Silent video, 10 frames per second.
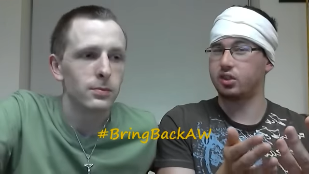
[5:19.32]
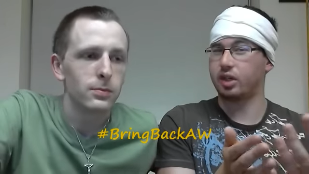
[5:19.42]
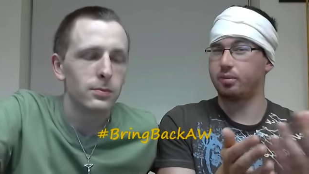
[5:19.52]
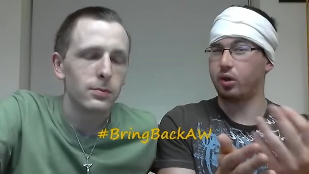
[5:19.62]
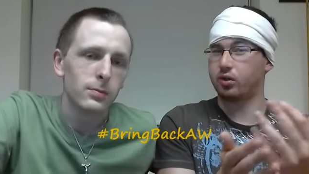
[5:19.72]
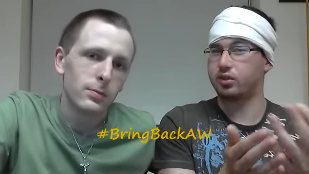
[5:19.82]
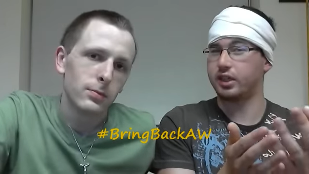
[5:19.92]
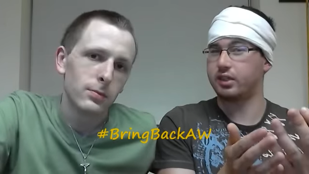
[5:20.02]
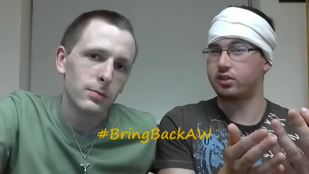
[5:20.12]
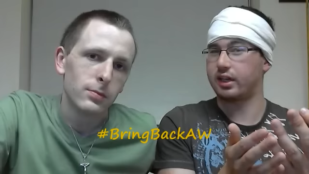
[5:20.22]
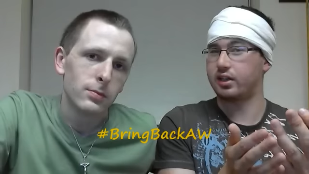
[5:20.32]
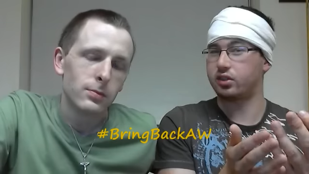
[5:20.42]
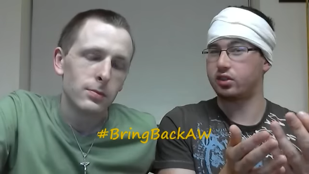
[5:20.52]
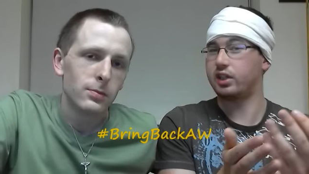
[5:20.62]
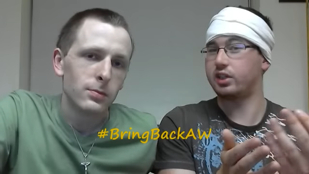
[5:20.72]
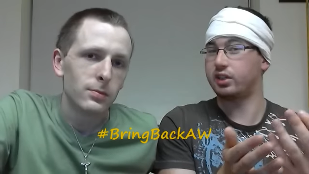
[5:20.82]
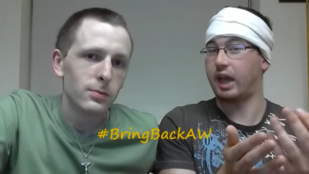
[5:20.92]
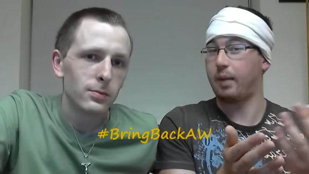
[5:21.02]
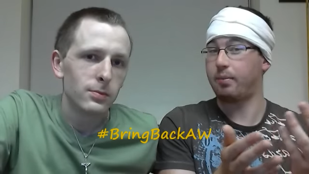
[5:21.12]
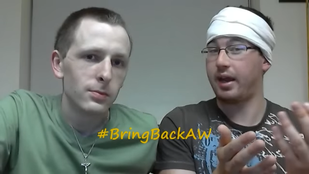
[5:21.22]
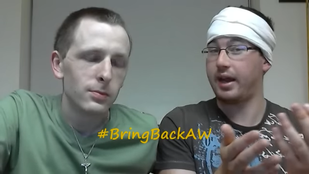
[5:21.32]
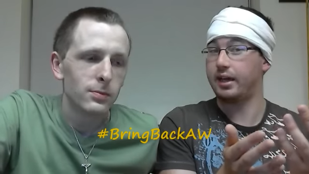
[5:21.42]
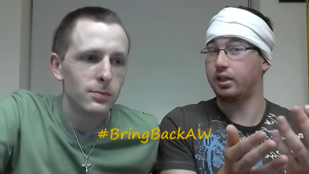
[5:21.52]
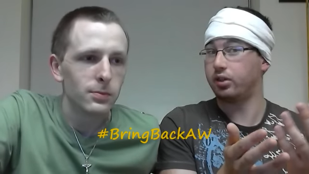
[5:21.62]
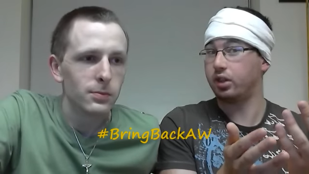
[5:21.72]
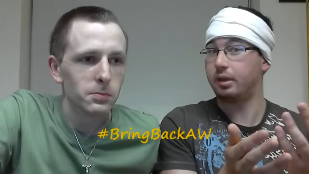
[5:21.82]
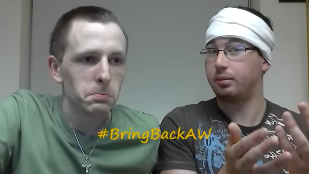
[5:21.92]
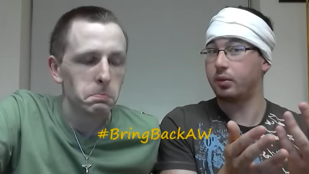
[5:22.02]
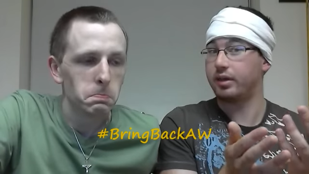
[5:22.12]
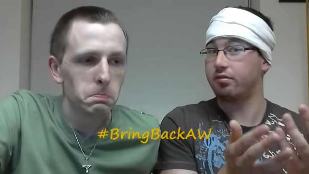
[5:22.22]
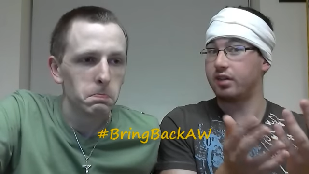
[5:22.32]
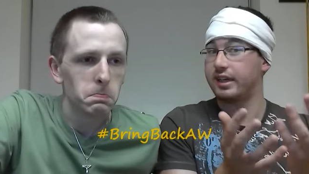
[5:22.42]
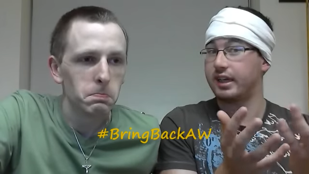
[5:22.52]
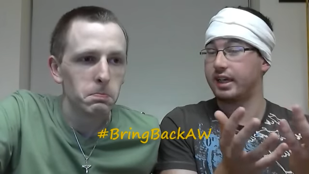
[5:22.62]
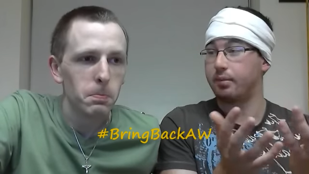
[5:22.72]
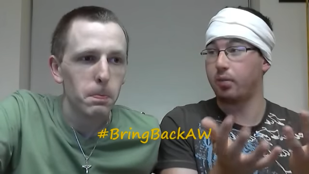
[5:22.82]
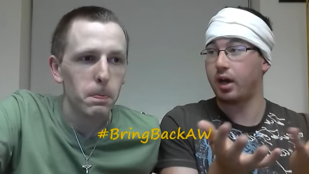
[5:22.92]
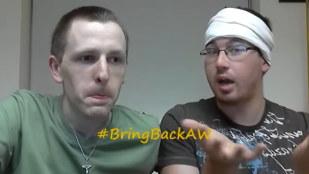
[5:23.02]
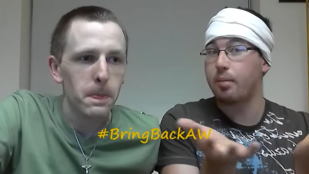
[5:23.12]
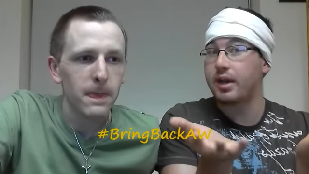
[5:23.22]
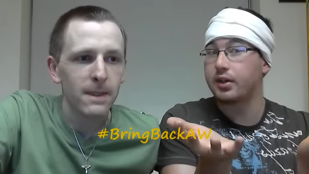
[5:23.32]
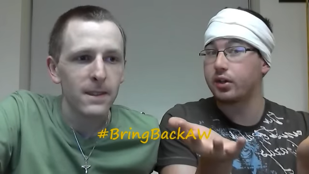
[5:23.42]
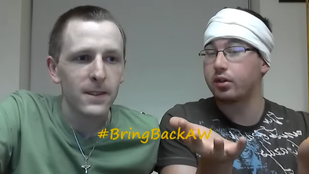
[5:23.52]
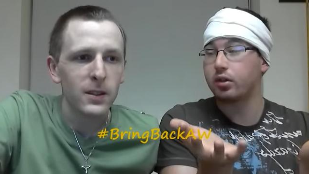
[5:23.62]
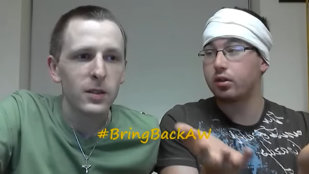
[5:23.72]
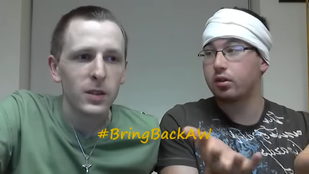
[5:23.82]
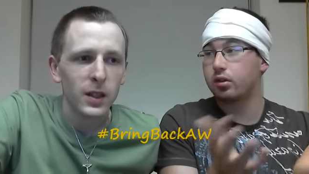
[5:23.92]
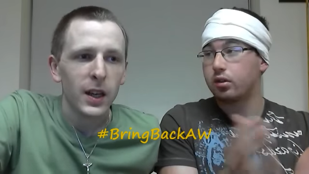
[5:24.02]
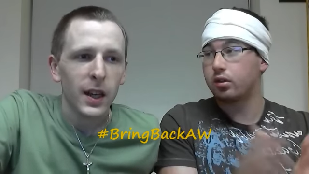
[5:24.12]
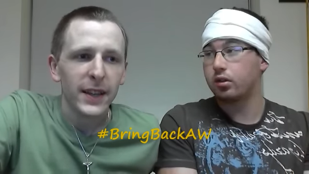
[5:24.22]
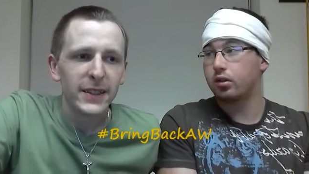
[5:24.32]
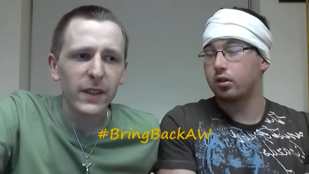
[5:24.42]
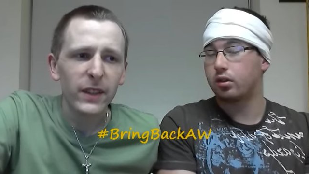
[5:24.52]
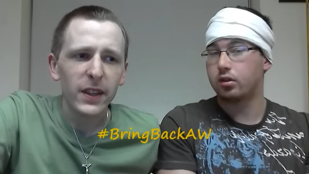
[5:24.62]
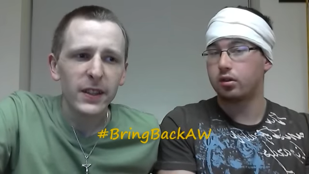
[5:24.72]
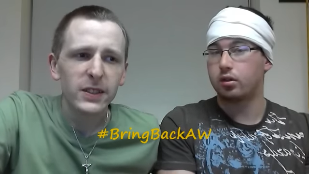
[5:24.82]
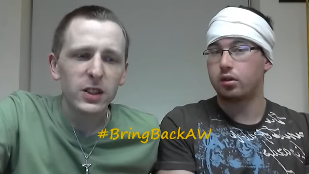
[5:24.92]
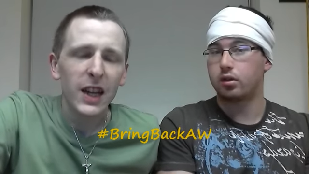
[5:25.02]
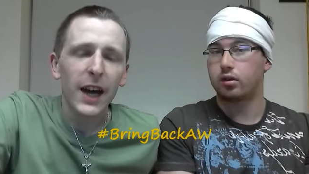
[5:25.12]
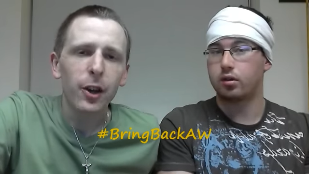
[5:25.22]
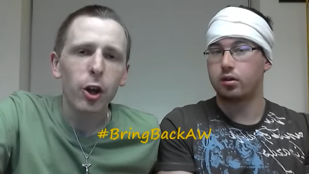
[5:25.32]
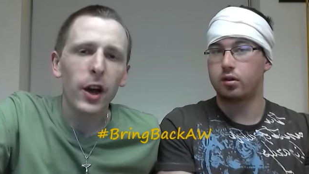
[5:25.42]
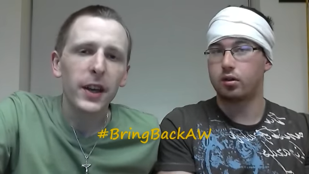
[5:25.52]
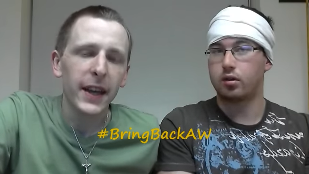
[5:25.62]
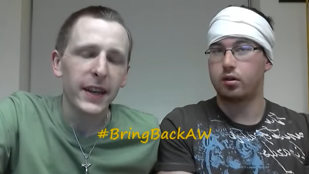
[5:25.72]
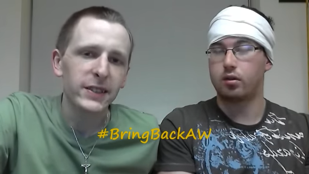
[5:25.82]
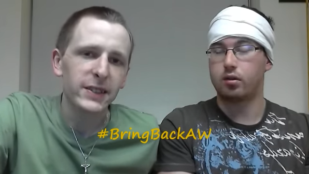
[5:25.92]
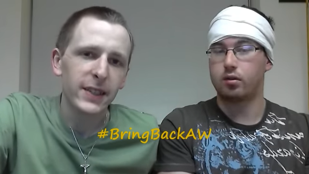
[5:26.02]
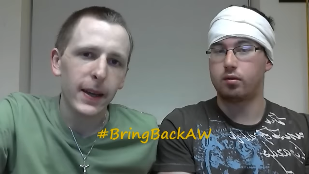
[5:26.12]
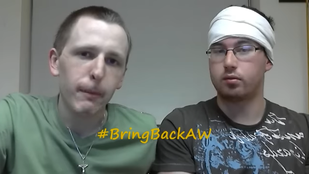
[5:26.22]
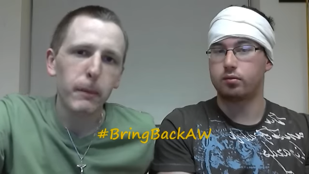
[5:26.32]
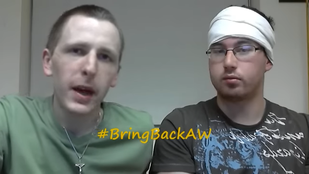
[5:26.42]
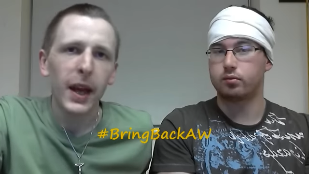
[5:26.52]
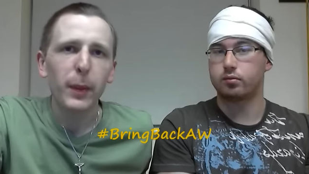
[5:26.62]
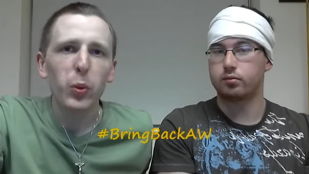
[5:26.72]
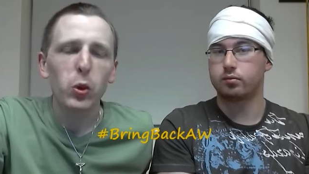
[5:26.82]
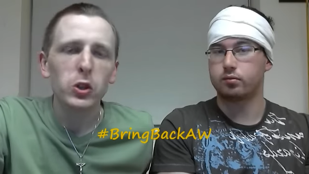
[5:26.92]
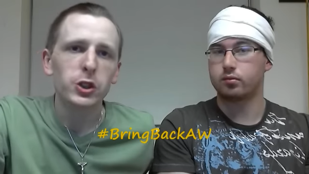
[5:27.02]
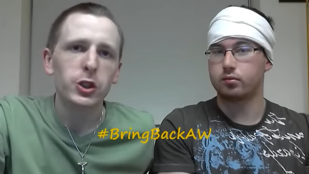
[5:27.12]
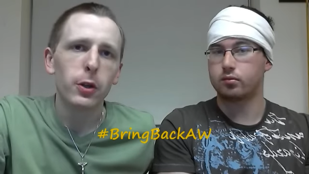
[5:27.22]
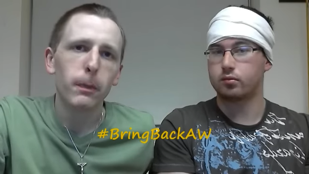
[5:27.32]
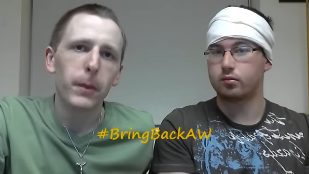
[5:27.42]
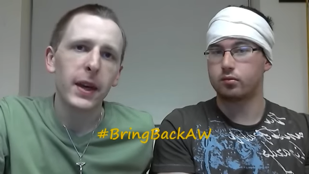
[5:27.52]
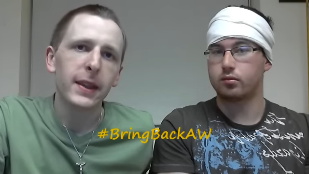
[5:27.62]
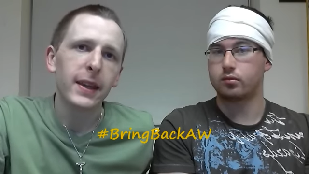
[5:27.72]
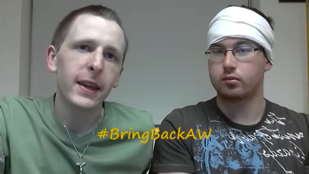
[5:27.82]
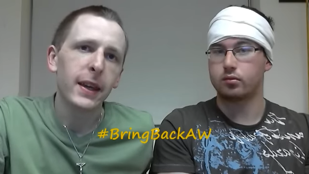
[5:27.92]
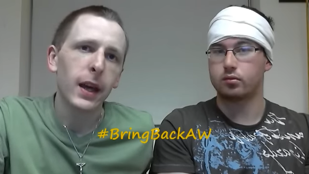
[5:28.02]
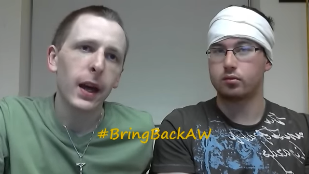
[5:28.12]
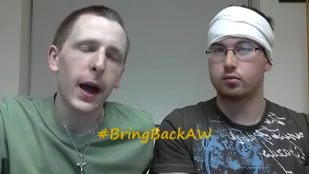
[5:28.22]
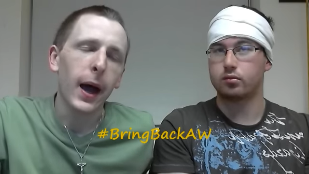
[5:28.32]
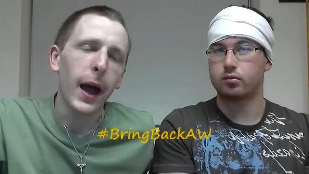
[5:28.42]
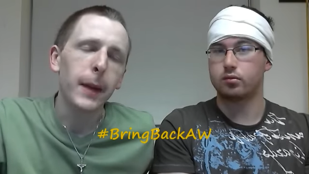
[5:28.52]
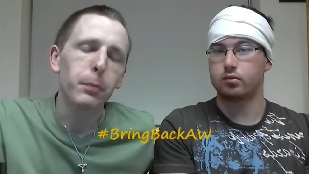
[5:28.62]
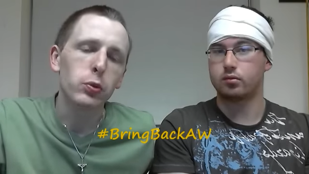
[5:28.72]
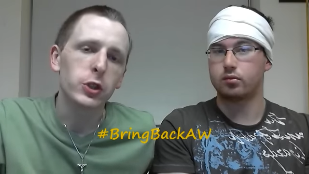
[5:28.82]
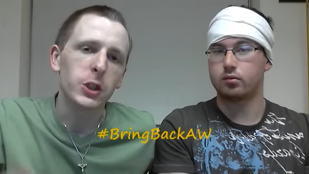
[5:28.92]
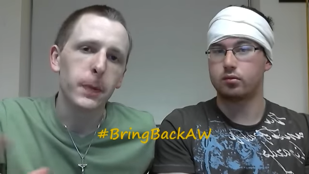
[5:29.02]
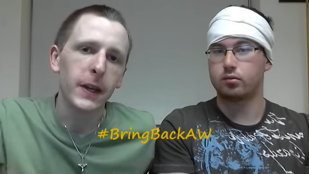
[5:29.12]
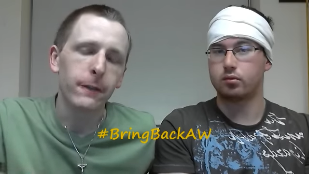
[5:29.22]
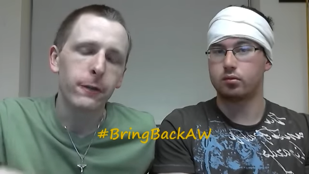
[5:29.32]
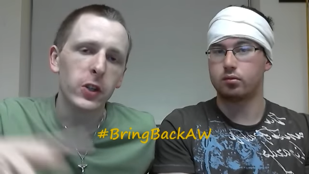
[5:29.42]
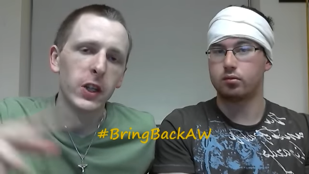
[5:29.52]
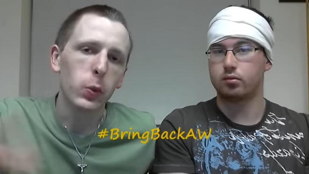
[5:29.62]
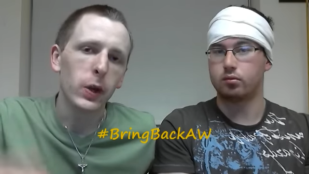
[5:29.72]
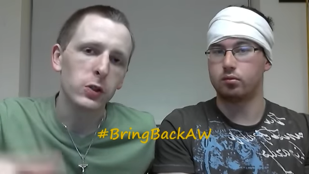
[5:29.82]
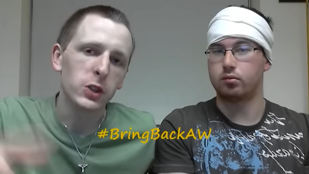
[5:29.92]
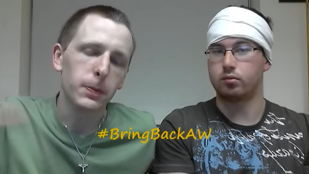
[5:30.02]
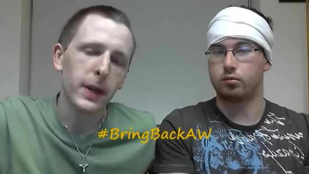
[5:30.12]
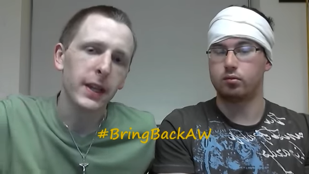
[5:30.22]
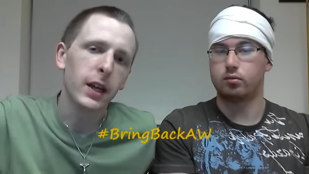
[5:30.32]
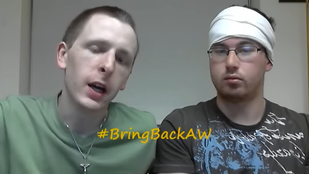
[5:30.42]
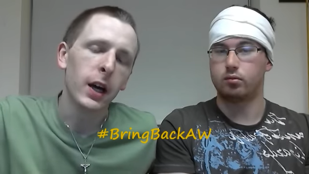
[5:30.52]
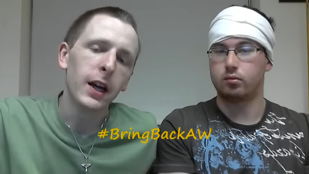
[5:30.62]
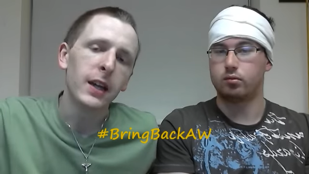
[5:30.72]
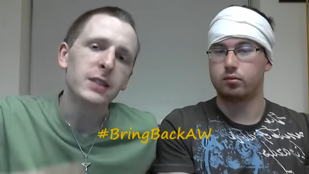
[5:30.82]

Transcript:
Speaker 1: and hypocrisies and a certain campaign in the WWE, really, in my opinion. It's definitely
Speaker 2: had a lot against him, and Abel Washington being the able to speak free will speaker